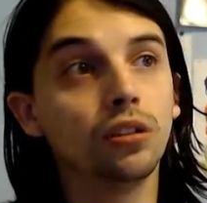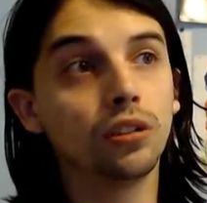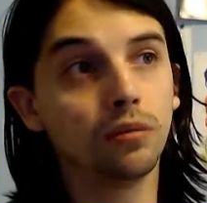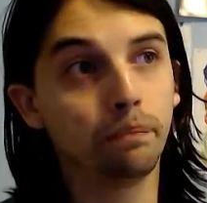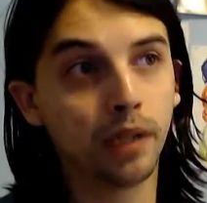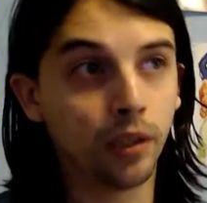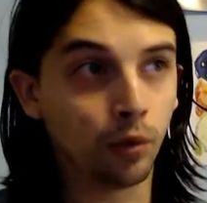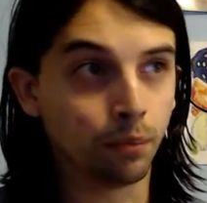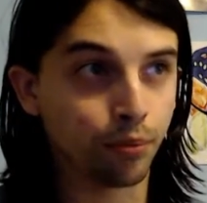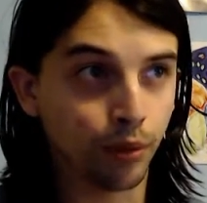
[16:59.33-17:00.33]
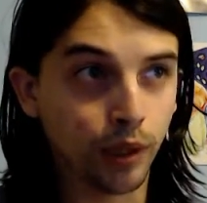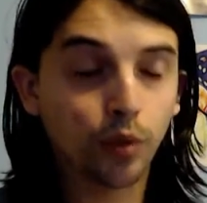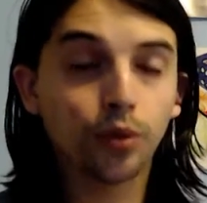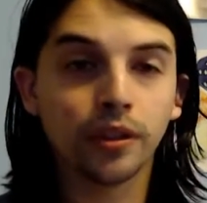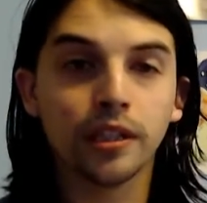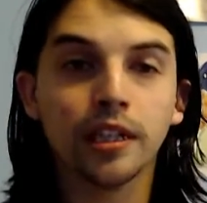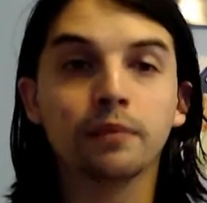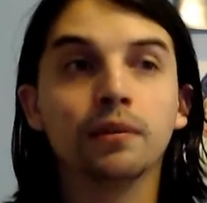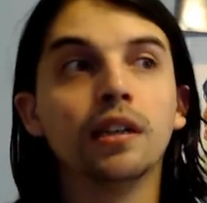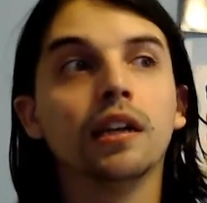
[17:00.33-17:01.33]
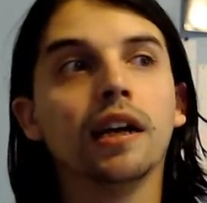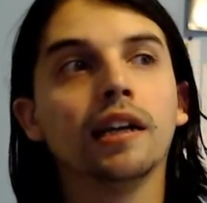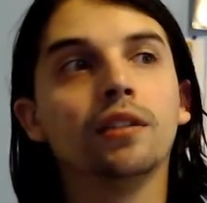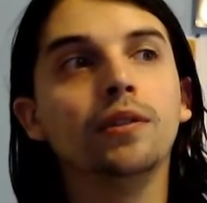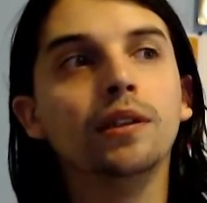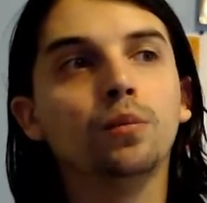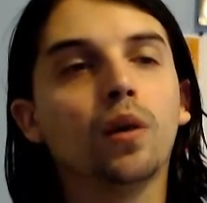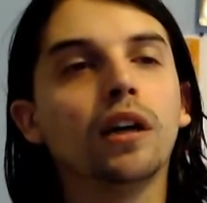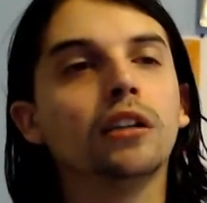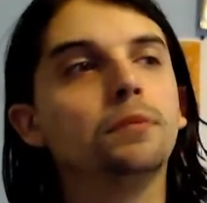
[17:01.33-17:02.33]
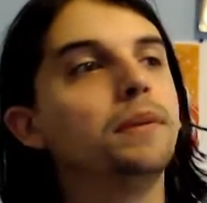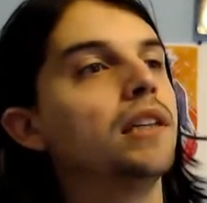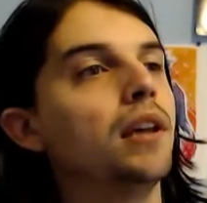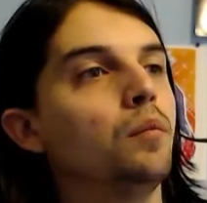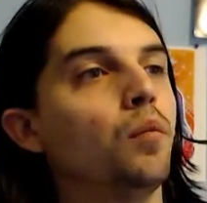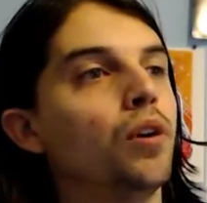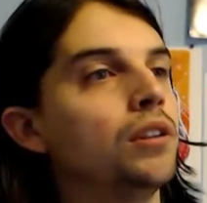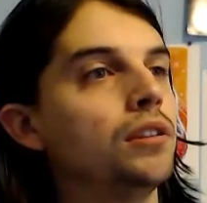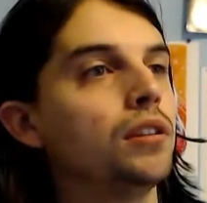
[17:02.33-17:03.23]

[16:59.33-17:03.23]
But I don't pre-order the game. And the reason why is because I want